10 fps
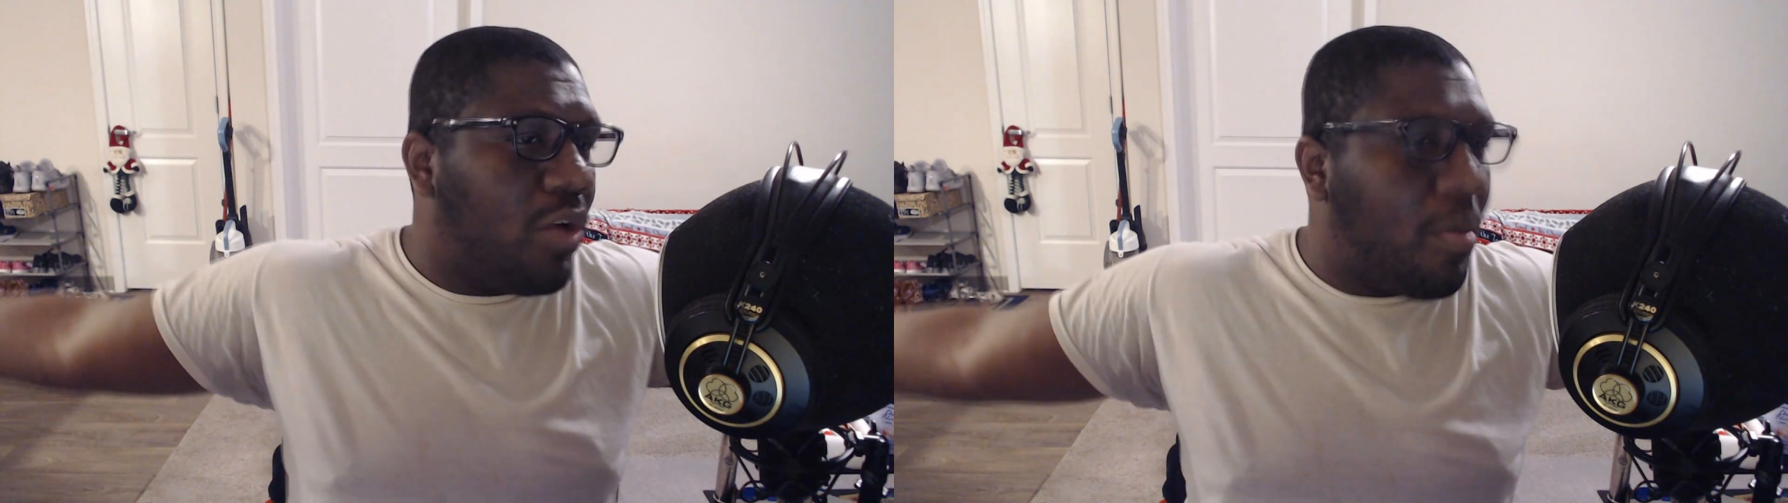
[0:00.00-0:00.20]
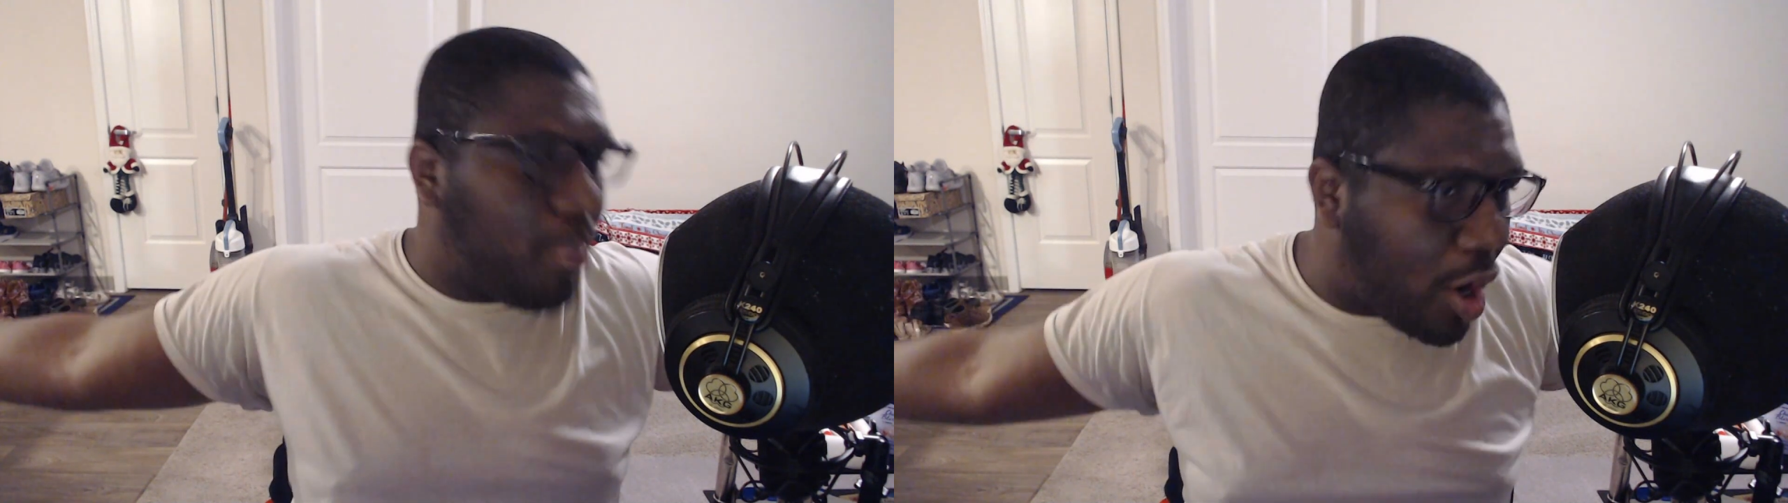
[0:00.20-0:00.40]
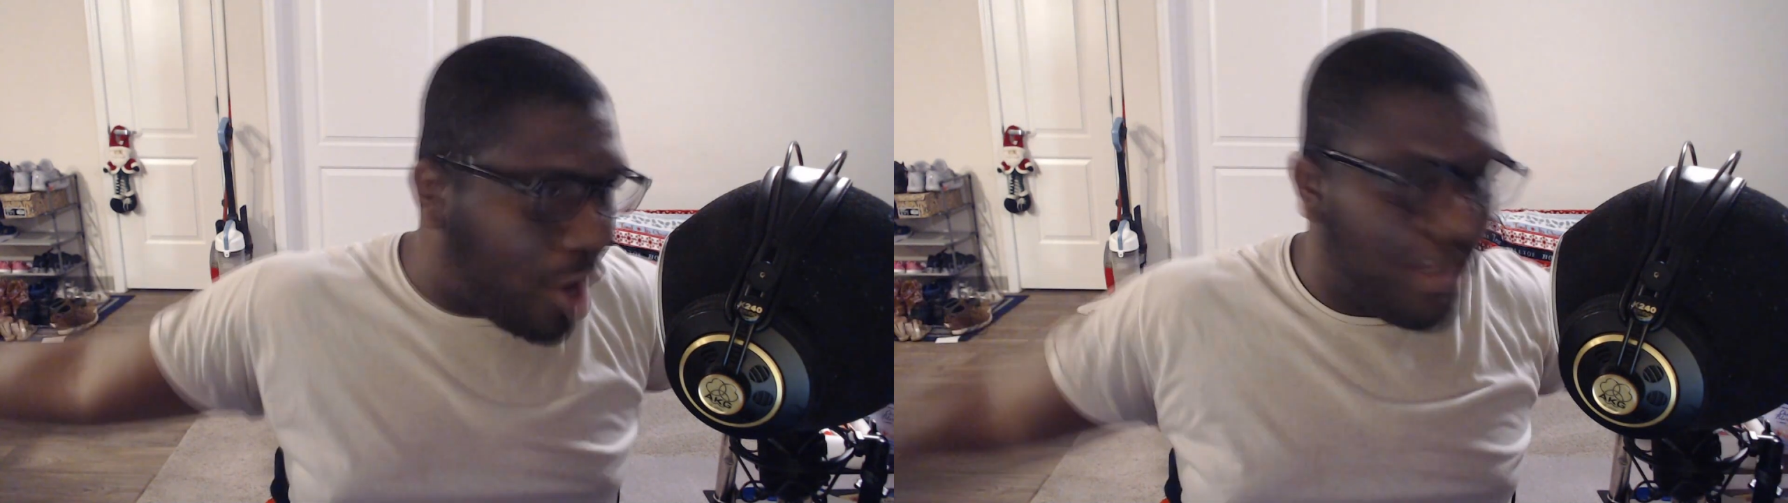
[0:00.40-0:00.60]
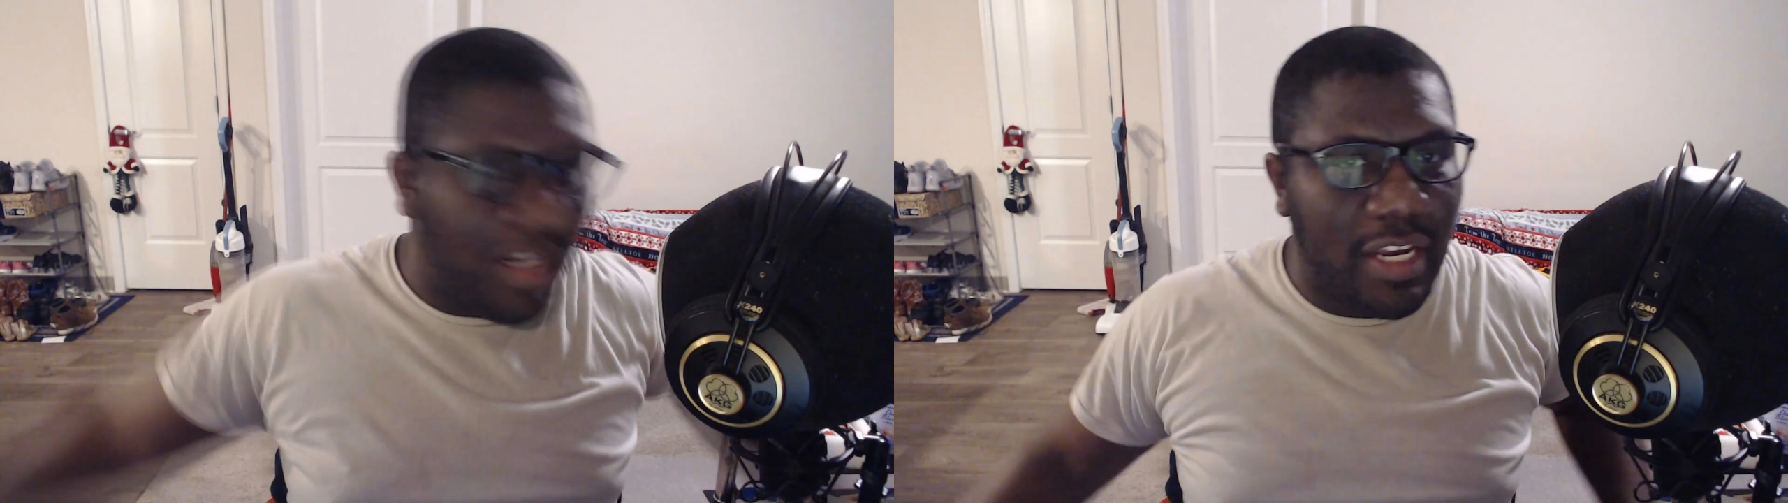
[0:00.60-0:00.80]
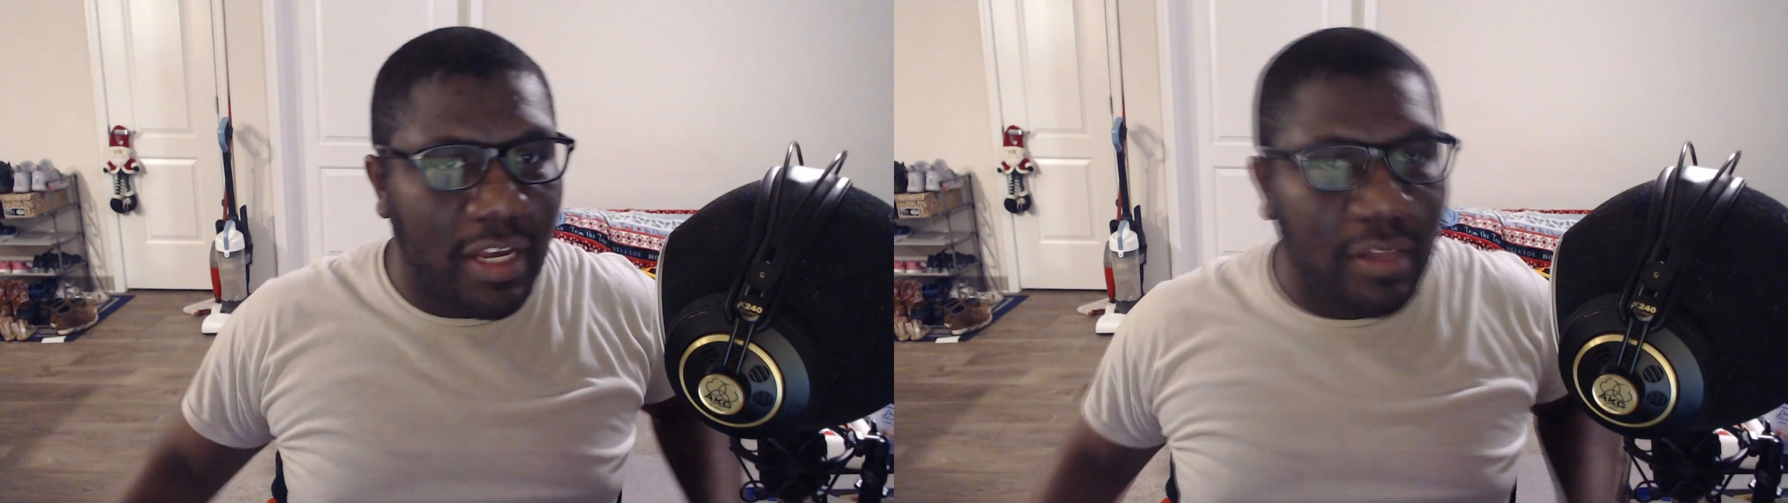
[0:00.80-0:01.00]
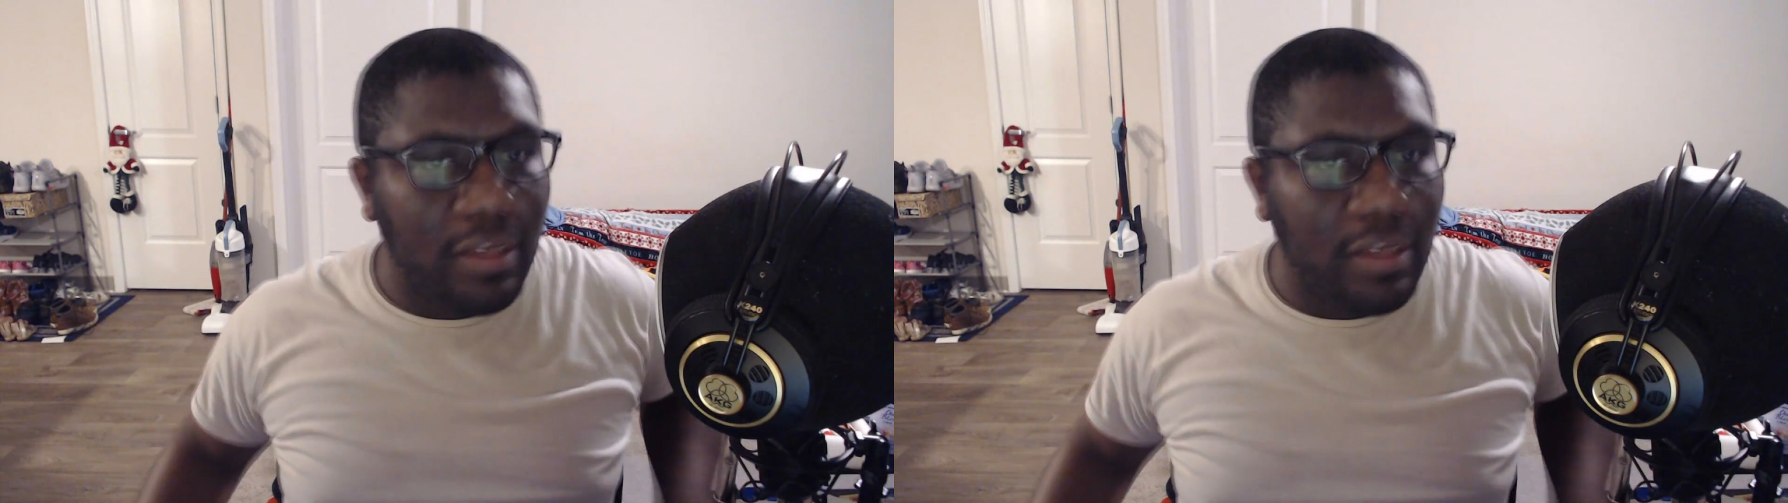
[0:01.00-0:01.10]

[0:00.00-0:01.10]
apartment, nigga.